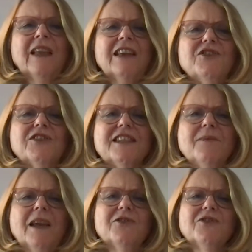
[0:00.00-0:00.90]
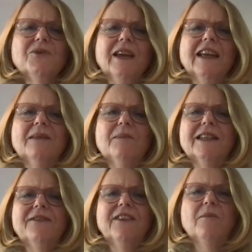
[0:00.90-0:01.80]
And just to make sure we get the
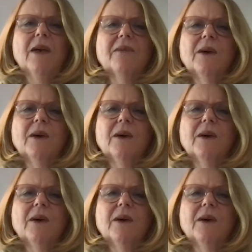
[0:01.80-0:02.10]
best feedback